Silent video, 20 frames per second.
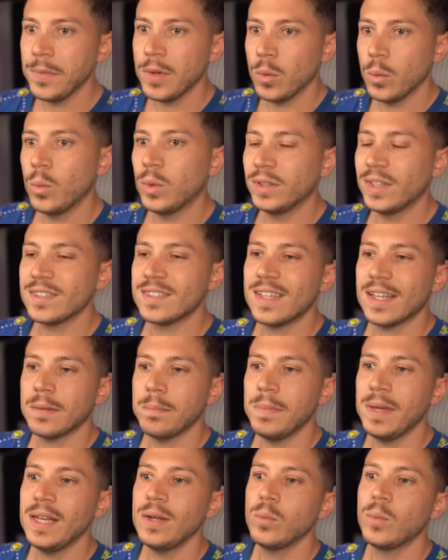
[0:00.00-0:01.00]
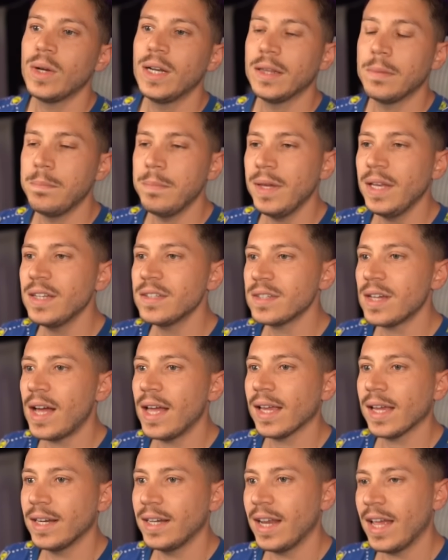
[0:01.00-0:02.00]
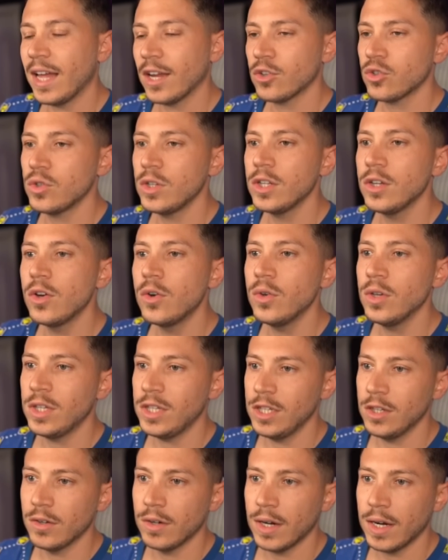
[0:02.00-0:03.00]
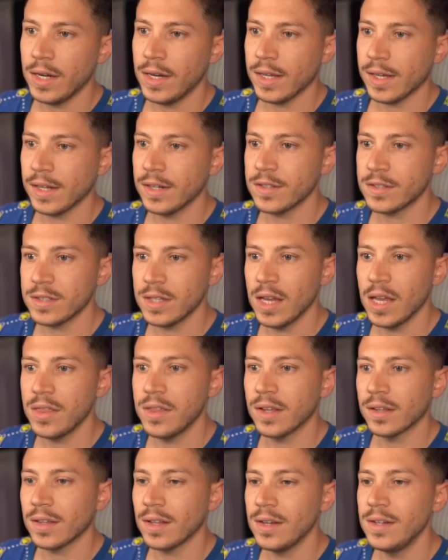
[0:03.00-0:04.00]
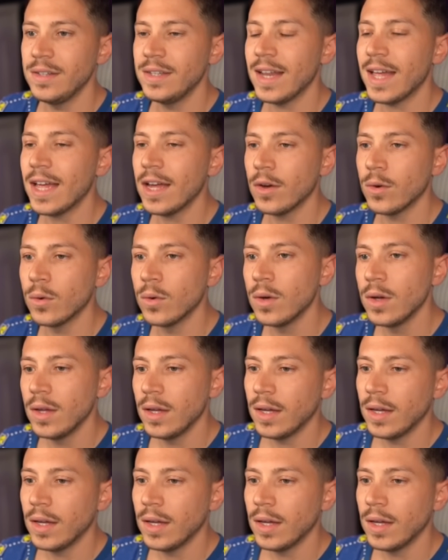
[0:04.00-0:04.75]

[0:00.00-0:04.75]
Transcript: What does that mean? Well, it means I can actually go here and I can say that now